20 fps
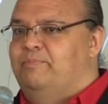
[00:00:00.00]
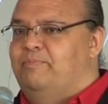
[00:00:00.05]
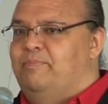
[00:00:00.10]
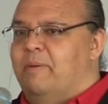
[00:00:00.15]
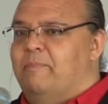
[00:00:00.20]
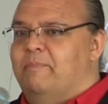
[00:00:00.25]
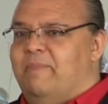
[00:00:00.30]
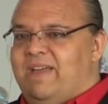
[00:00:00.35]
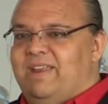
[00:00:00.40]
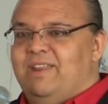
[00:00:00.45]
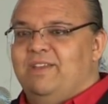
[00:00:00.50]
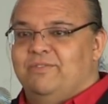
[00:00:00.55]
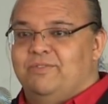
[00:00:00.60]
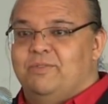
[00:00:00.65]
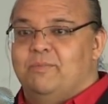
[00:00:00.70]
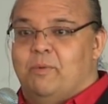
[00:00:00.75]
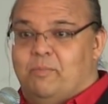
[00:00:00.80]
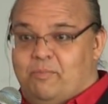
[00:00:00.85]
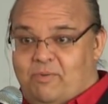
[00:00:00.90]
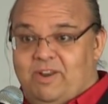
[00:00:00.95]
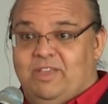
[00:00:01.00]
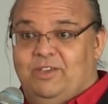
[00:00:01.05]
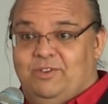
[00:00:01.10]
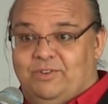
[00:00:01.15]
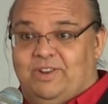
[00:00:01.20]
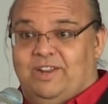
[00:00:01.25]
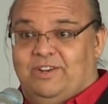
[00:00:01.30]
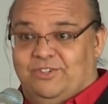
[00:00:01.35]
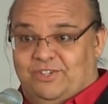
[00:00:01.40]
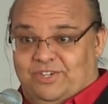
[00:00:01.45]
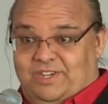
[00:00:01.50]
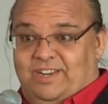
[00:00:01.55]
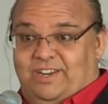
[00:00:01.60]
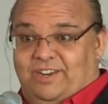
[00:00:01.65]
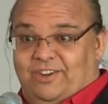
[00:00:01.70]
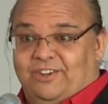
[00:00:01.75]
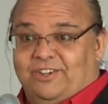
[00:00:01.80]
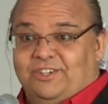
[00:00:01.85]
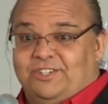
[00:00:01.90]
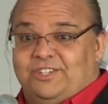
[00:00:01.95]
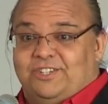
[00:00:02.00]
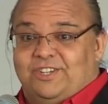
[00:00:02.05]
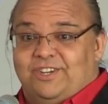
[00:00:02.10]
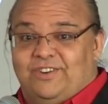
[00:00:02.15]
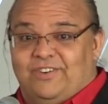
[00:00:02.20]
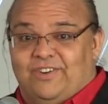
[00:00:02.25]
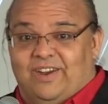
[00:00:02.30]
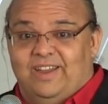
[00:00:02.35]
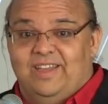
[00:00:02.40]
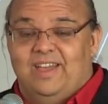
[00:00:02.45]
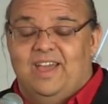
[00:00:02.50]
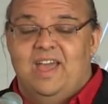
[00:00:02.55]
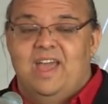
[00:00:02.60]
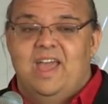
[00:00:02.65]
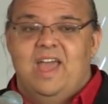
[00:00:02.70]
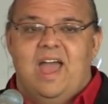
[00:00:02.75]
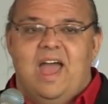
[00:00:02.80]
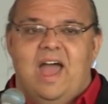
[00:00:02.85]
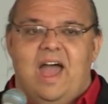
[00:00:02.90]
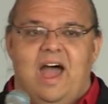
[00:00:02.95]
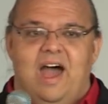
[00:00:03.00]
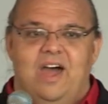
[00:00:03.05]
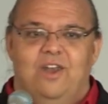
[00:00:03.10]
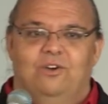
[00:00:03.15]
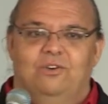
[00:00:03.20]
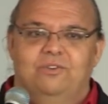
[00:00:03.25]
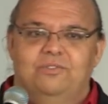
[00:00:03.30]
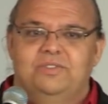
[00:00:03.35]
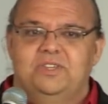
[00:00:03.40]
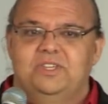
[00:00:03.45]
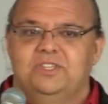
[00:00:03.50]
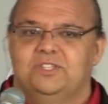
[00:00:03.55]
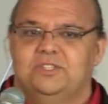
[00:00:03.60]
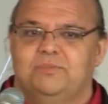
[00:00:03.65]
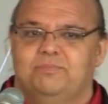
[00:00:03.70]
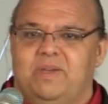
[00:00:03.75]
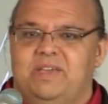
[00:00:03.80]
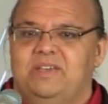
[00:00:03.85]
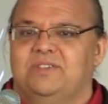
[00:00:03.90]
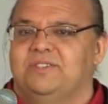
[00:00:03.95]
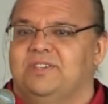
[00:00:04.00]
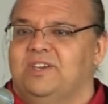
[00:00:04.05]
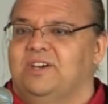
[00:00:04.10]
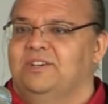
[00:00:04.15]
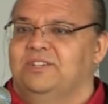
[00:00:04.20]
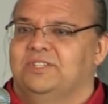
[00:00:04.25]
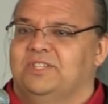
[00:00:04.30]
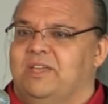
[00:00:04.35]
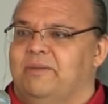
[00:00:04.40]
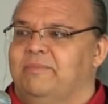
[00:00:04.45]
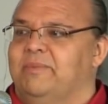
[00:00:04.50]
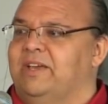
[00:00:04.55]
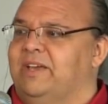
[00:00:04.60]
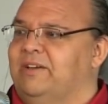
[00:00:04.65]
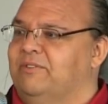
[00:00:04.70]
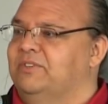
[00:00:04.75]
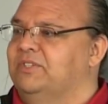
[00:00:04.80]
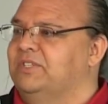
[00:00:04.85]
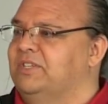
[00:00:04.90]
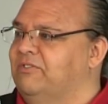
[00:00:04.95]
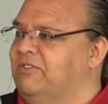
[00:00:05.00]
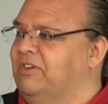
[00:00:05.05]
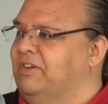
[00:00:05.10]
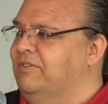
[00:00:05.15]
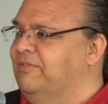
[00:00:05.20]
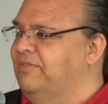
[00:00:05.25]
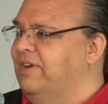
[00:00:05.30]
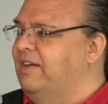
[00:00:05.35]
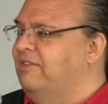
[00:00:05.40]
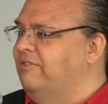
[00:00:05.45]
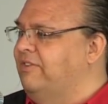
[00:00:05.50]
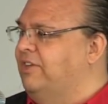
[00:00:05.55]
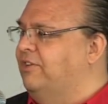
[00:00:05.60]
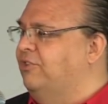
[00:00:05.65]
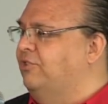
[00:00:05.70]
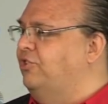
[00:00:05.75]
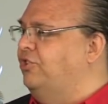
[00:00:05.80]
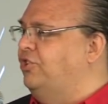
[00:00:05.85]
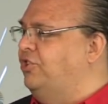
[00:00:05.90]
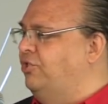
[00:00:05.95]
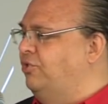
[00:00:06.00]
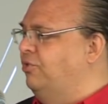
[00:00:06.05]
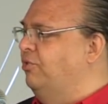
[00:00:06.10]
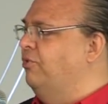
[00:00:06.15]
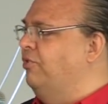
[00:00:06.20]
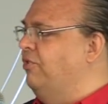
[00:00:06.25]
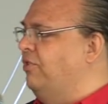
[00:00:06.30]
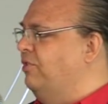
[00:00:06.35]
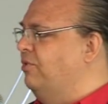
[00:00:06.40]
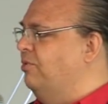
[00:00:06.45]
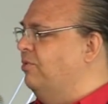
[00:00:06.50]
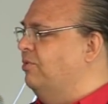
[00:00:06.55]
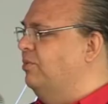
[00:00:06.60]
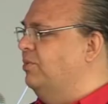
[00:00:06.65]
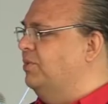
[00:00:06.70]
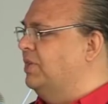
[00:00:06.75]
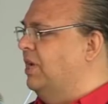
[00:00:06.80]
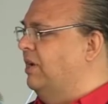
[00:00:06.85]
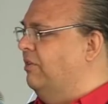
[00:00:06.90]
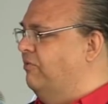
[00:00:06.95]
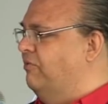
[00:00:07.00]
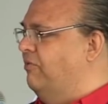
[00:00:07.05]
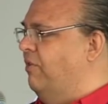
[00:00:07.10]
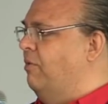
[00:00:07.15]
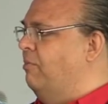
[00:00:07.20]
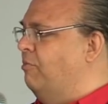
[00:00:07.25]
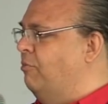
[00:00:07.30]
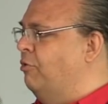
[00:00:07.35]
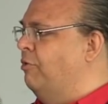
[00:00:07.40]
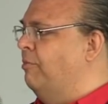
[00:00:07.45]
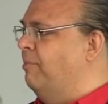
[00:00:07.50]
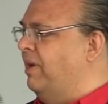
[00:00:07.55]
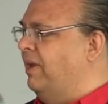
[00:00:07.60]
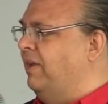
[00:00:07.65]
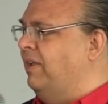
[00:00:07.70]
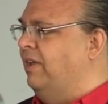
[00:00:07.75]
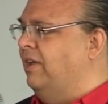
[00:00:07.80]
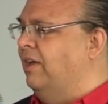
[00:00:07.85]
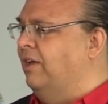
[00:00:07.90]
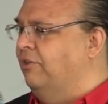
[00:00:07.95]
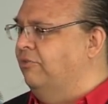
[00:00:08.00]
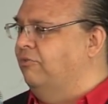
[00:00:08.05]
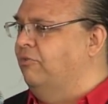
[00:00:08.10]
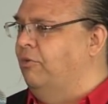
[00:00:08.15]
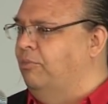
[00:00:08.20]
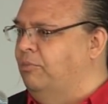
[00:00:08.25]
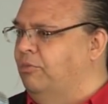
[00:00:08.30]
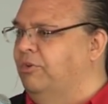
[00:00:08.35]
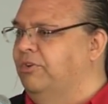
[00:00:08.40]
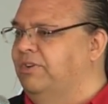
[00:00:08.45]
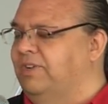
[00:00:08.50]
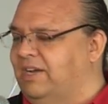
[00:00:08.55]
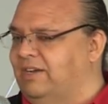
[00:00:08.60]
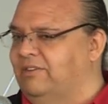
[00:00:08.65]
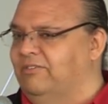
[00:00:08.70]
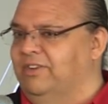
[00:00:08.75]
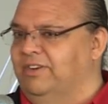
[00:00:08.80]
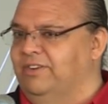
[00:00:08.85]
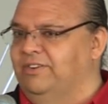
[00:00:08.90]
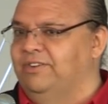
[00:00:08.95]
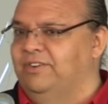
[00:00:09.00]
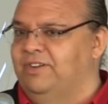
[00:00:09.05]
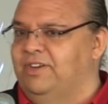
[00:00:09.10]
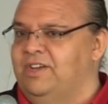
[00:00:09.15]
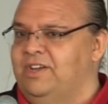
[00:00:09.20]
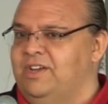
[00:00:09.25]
But many of them are pretty good engineers, right? And all these space guys coming out of Silicon Valley could sure use a lot more money and a lot more talent.